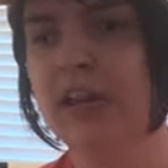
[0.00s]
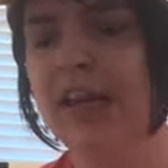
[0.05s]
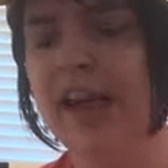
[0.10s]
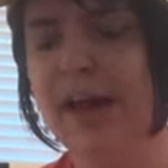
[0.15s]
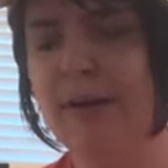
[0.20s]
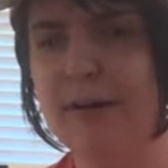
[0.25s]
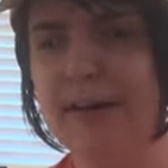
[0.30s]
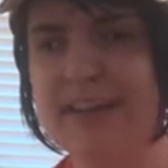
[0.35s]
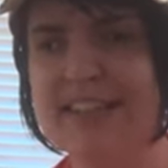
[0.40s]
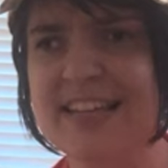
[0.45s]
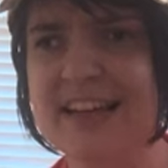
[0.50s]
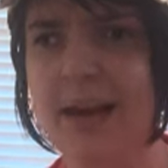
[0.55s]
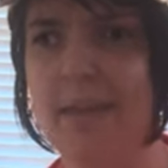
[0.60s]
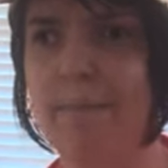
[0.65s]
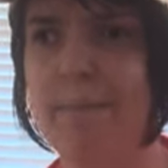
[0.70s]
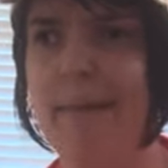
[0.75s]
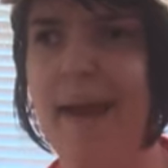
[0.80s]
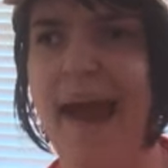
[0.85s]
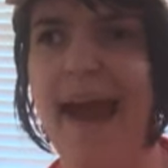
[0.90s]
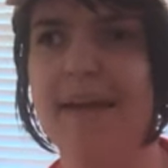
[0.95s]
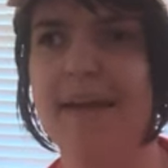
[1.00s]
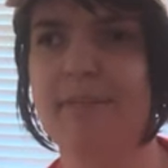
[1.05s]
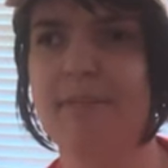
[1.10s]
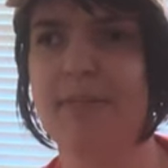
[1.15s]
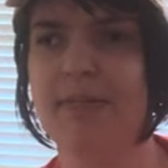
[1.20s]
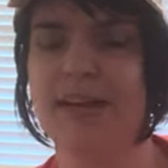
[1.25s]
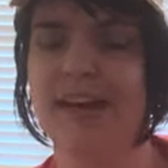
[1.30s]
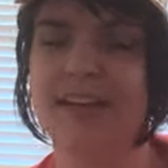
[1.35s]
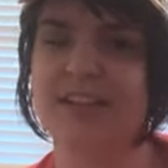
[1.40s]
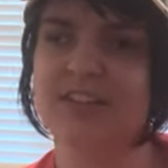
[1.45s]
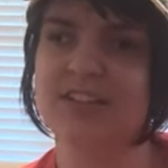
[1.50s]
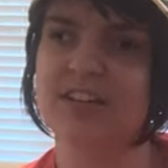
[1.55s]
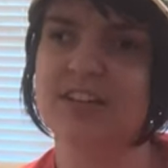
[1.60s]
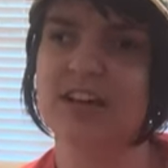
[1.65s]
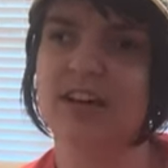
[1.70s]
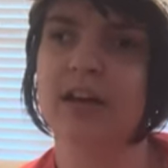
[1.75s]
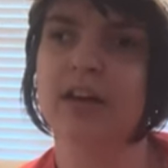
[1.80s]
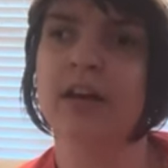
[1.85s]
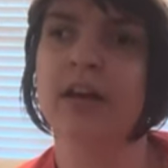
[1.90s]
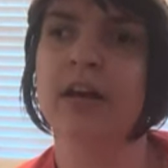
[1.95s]
It wasn't a bad pitch,
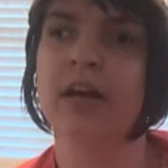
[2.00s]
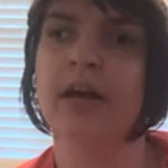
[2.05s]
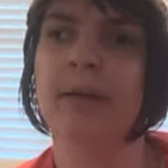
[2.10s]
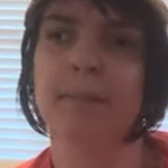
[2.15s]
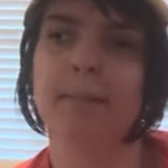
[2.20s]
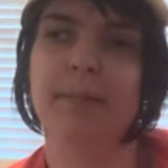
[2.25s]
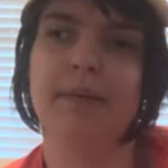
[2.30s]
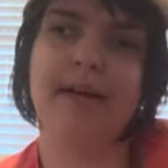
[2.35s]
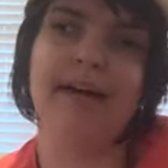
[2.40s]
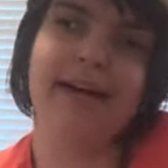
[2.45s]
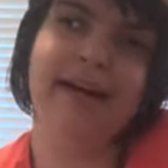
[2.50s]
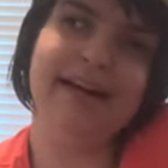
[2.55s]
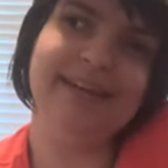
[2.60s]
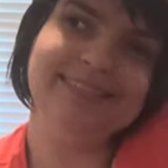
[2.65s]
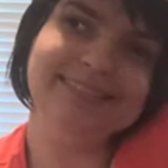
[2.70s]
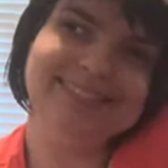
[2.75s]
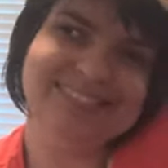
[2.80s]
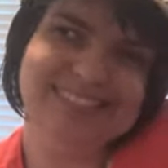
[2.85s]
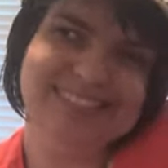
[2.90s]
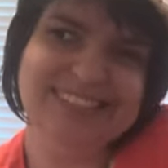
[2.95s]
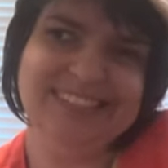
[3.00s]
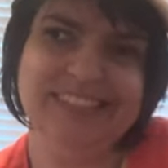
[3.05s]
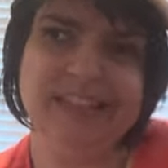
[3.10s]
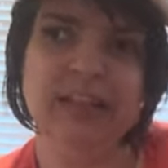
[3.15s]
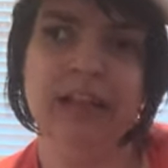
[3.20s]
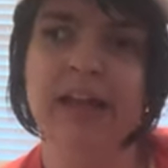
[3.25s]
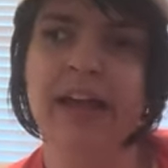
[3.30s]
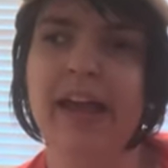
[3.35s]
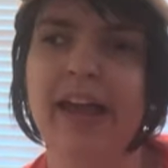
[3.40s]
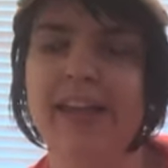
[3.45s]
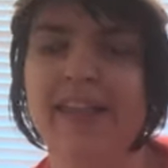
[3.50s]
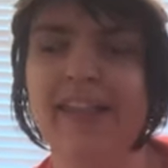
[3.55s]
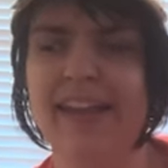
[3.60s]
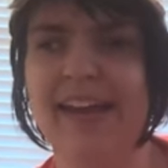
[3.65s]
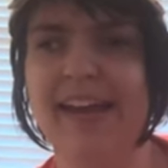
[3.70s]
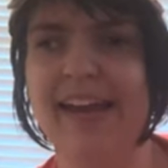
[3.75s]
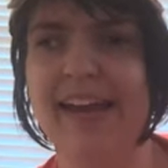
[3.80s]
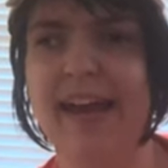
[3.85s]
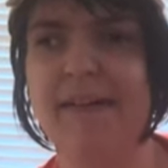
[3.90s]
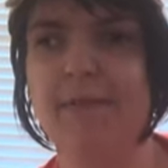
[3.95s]
but and
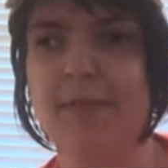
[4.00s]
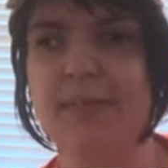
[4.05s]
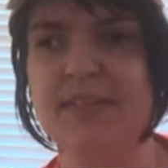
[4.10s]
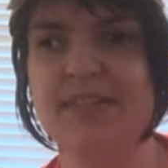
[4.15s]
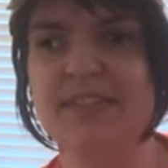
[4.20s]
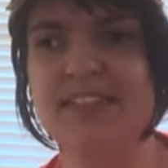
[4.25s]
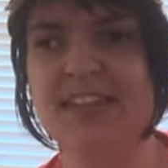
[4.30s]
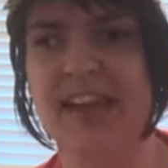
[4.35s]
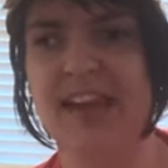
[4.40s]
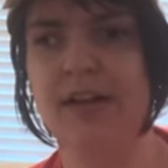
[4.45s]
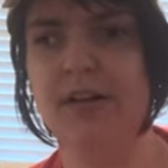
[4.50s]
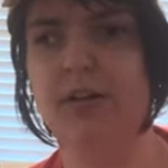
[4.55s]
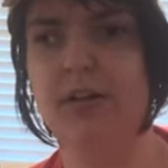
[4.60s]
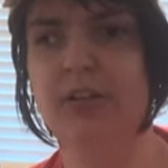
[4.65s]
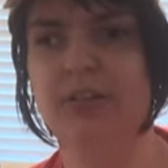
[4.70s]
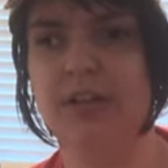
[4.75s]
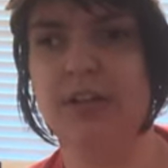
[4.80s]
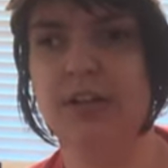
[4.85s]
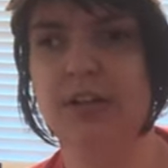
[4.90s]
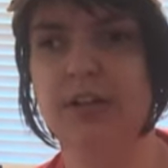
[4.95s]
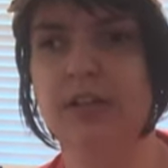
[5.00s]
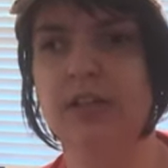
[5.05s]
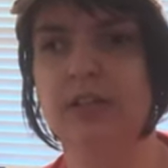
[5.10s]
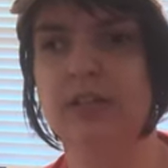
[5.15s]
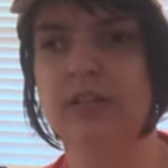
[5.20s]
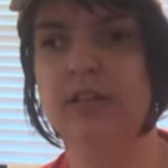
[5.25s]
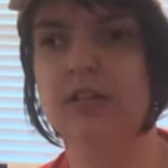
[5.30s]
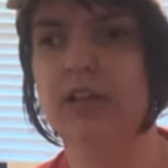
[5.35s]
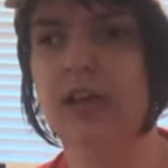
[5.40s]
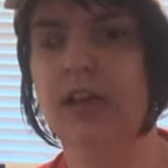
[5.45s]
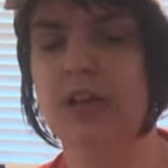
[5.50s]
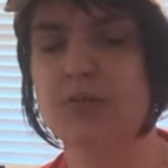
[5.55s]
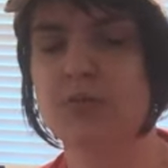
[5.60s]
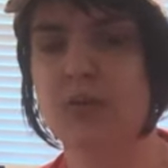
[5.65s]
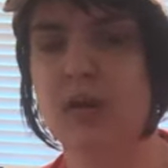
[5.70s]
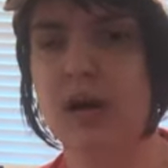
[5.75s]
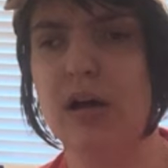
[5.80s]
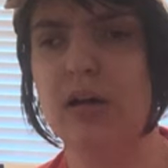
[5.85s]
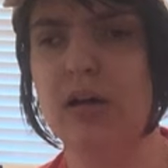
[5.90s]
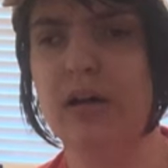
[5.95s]
then gave up a single to
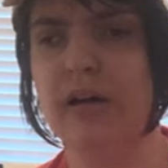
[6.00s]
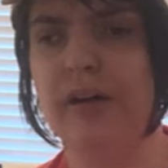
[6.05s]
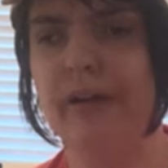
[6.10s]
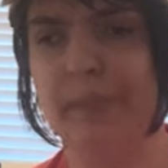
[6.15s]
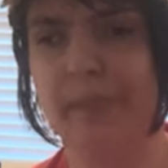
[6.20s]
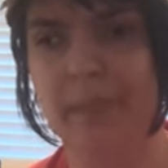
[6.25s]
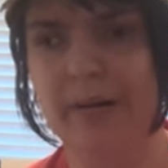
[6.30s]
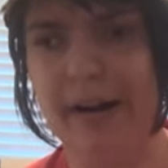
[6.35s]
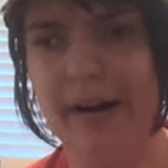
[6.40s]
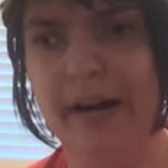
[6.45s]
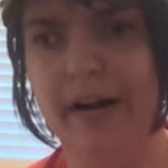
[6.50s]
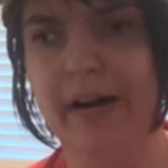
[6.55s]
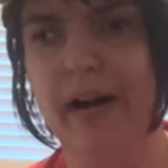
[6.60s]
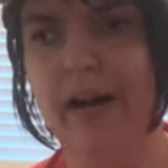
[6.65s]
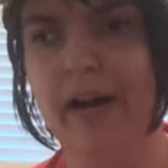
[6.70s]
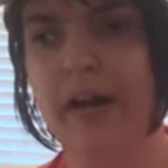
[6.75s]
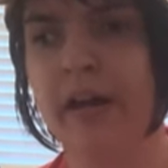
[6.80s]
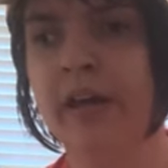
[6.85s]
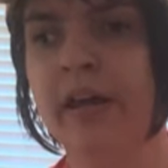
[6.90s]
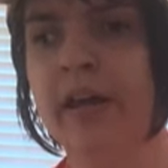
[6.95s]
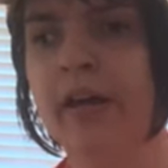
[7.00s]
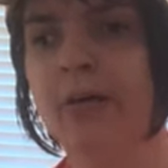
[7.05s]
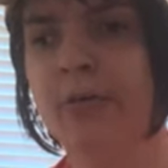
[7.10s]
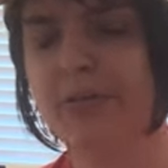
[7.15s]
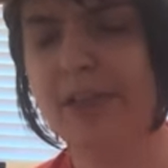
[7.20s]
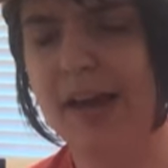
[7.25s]
Oswaldo Cabrera. Was